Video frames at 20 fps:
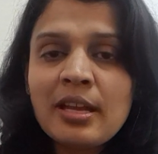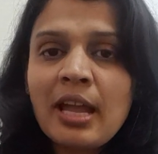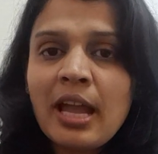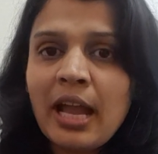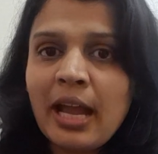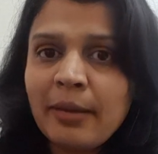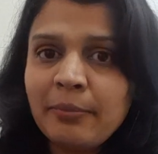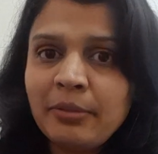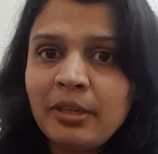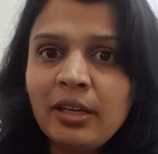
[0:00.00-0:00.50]

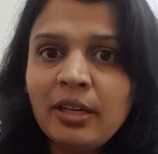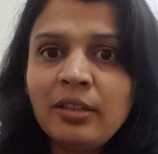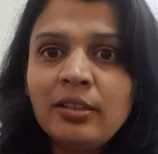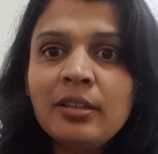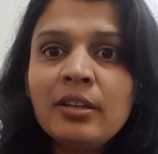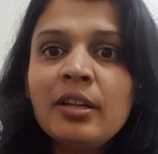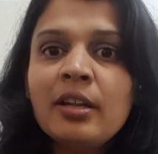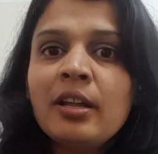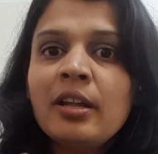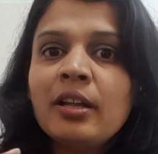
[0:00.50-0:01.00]
I'm here
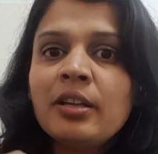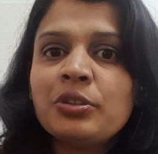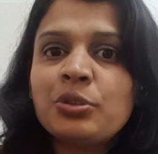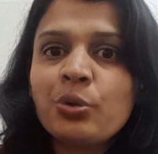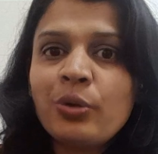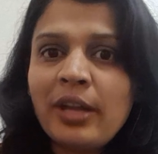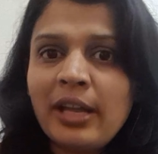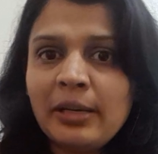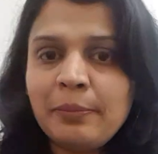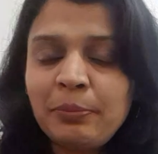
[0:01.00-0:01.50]
to
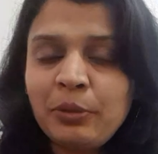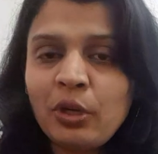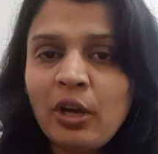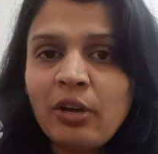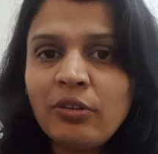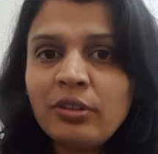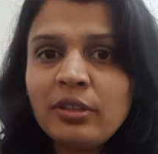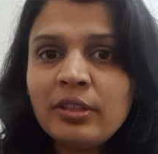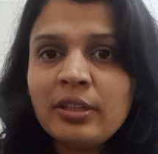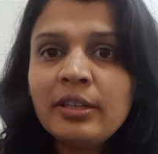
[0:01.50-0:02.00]
help you
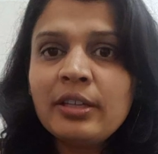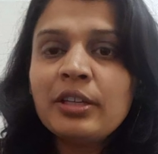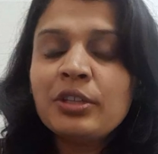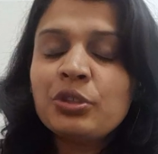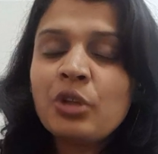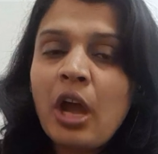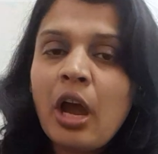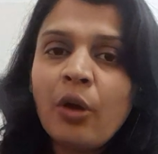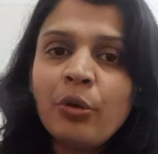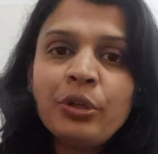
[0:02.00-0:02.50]
out.
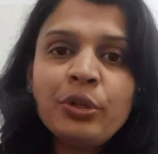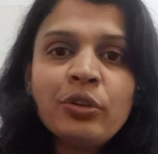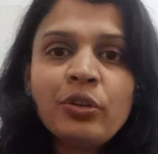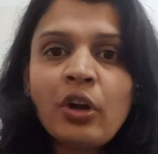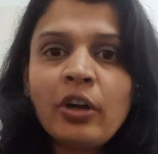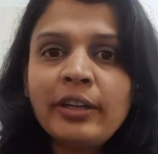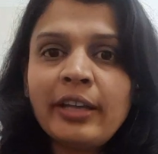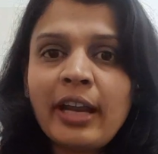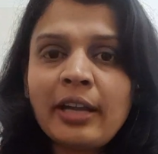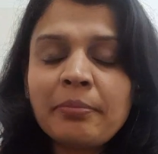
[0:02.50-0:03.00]
How do you
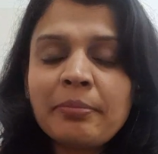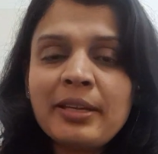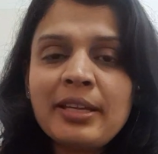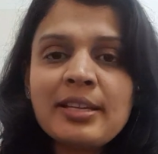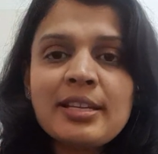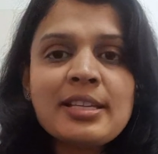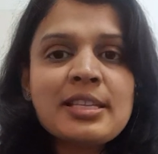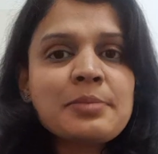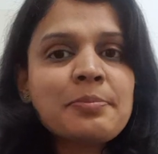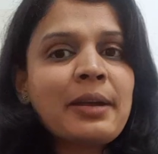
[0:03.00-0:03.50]
contact me
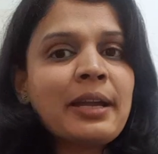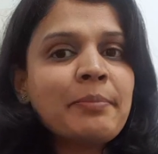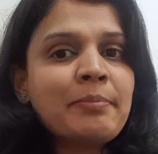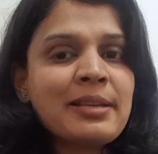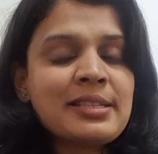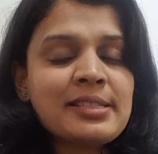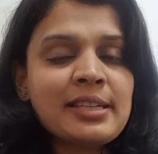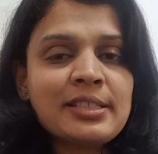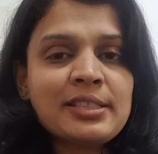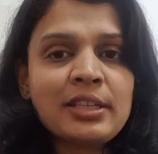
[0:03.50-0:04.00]
is by
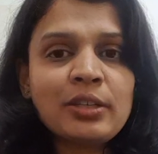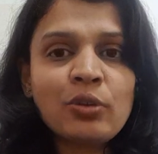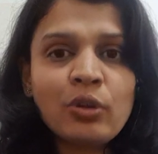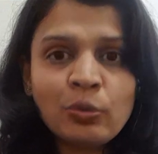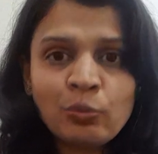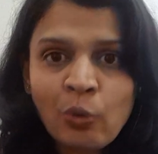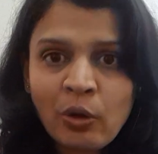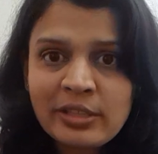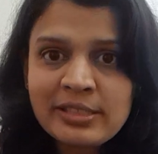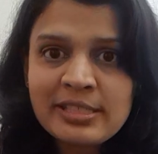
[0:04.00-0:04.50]
messaging on
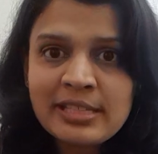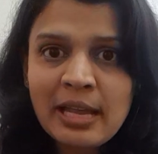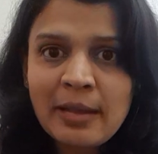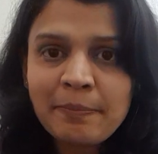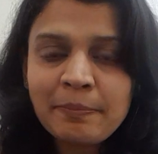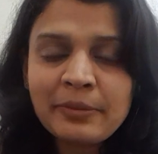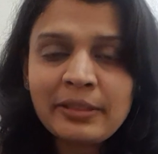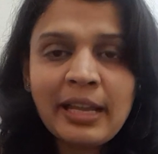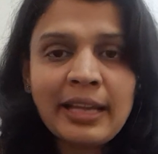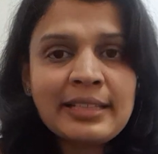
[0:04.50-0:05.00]

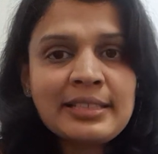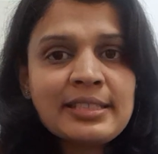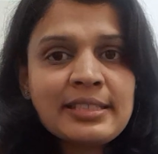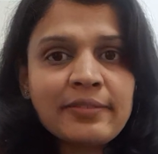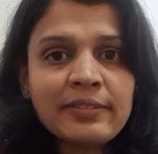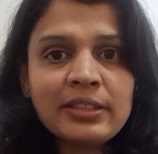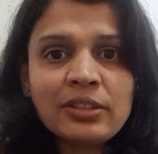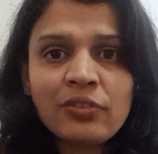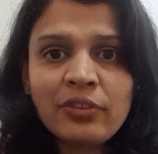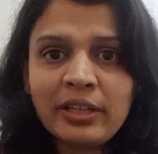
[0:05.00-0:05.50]
WhatsApp
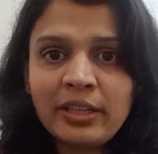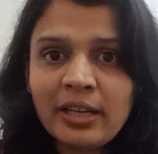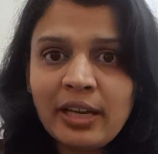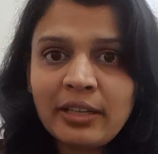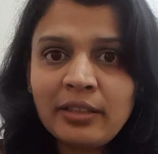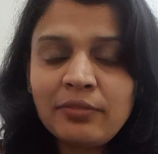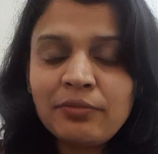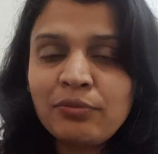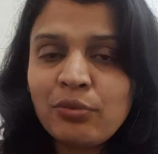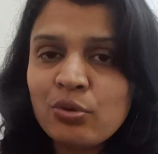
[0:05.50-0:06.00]

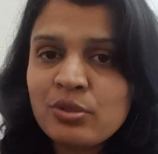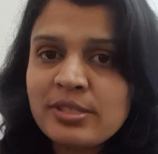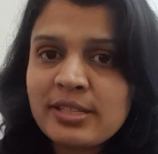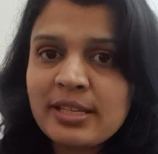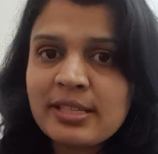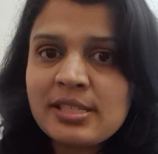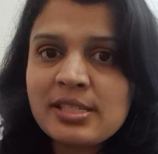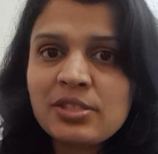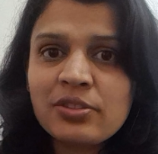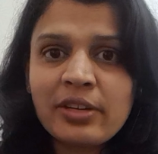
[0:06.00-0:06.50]

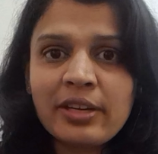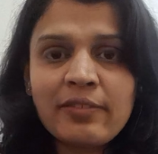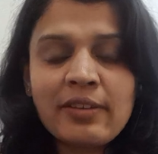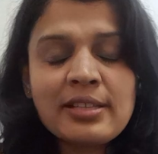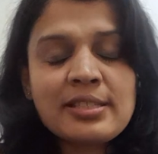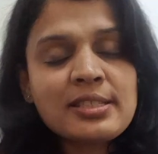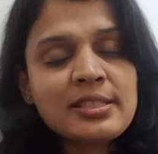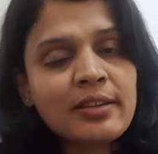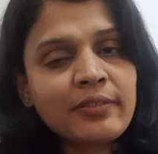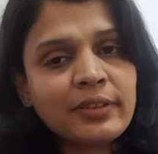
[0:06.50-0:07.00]

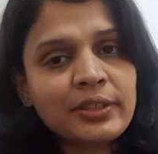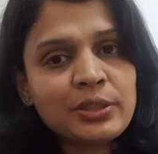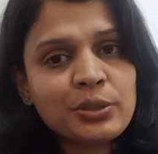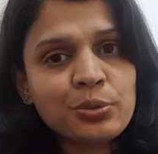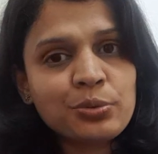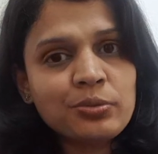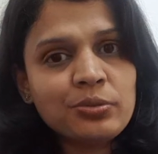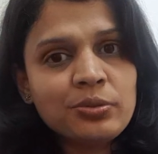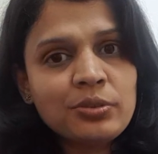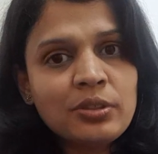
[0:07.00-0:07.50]

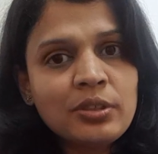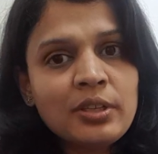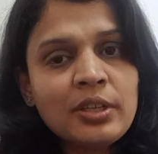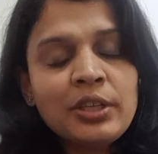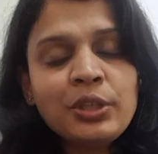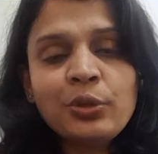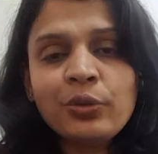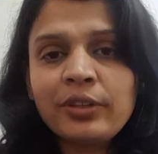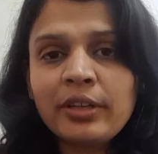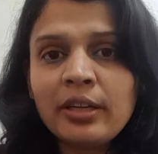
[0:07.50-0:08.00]
9739463172.
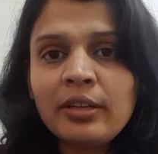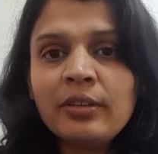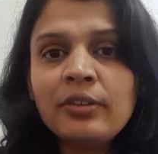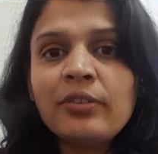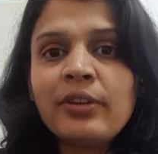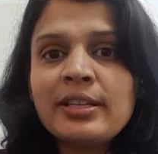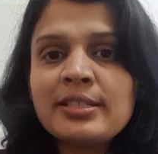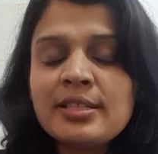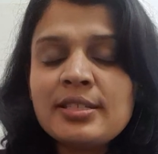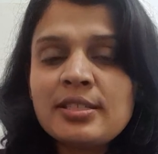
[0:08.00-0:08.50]
You can
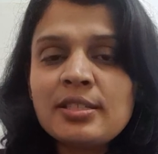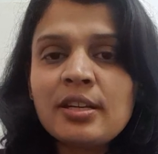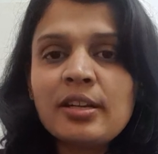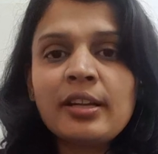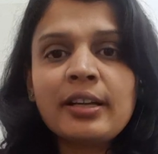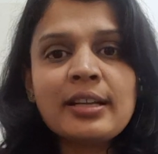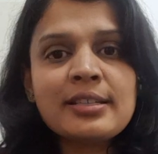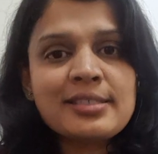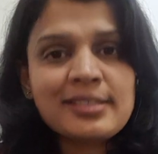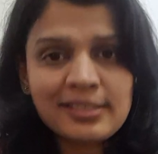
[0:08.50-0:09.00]
register a
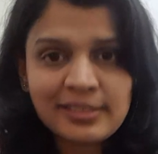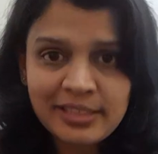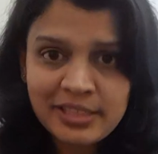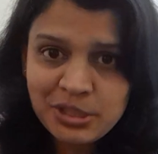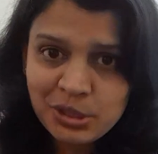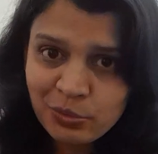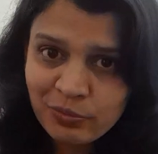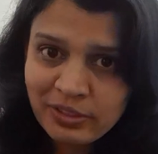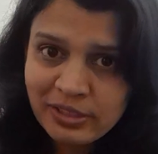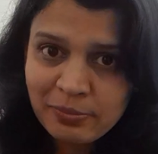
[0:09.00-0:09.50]

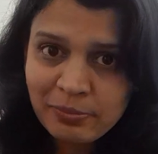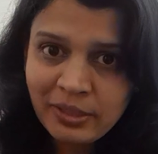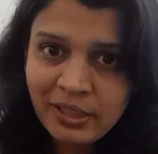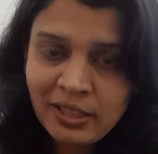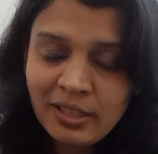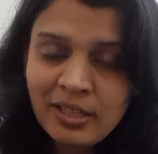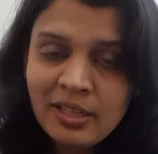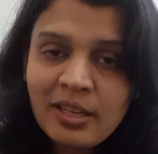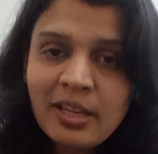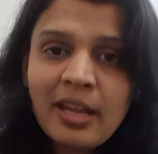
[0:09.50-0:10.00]
consultation with
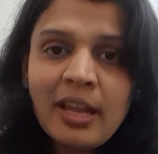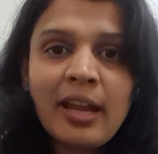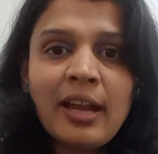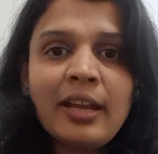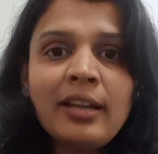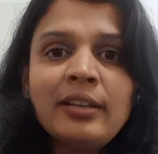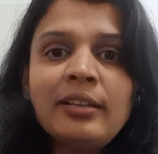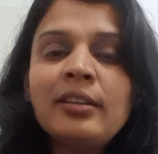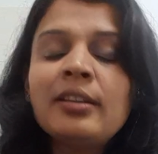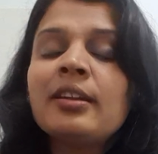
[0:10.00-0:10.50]
me
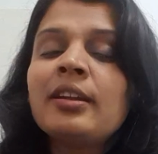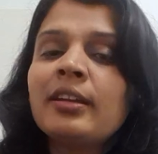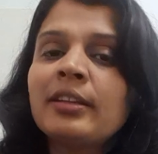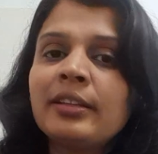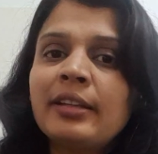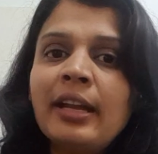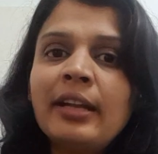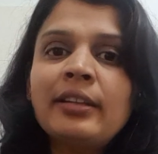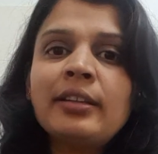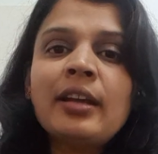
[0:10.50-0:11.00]
and
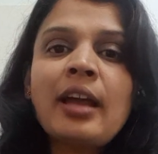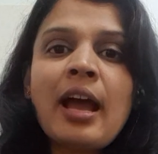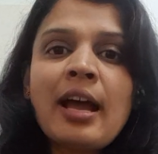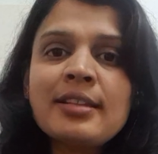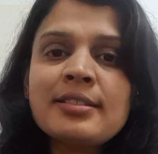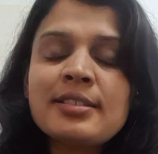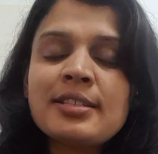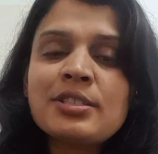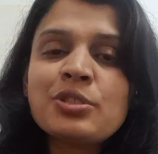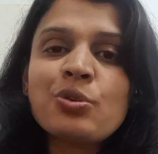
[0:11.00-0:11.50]
get
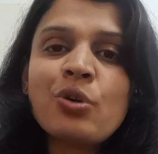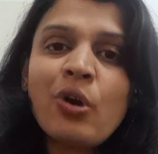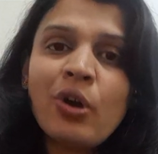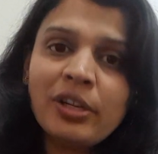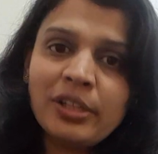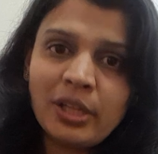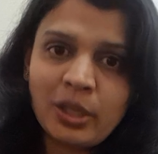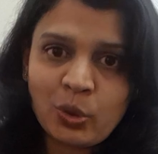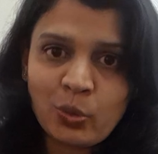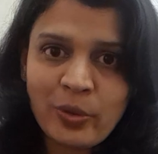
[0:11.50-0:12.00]
answers to all
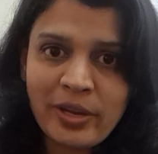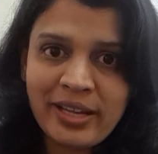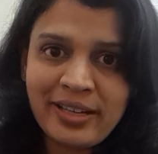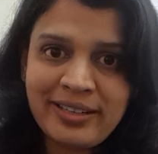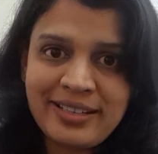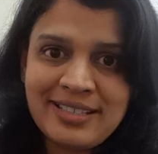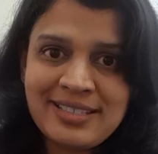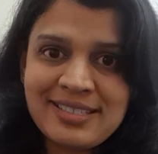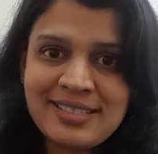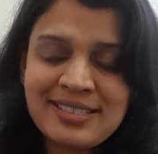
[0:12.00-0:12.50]
your
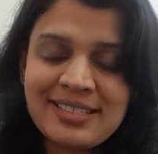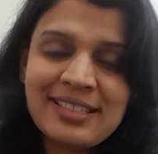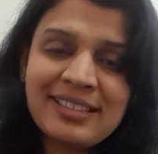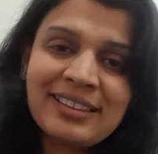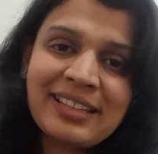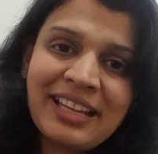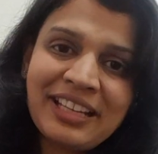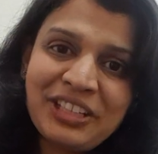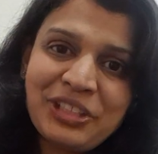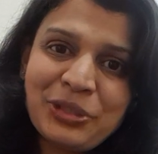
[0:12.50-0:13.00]
queries.
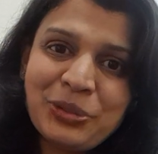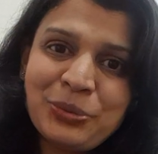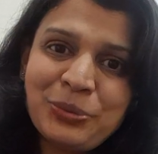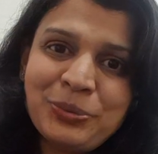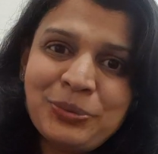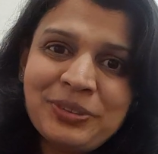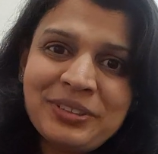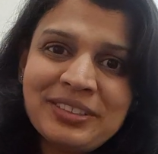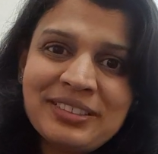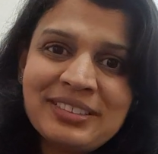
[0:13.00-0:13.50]
Thank you.